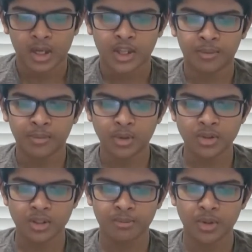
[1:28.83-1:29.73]

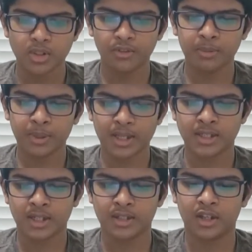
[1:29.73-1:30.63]
Most of the
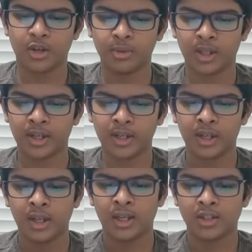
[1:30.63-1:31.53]
plastic is
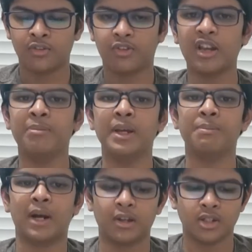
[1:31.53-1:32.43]
accumulated into 5
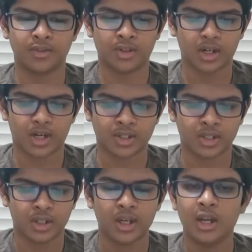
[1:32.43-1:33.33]
big piles of trash.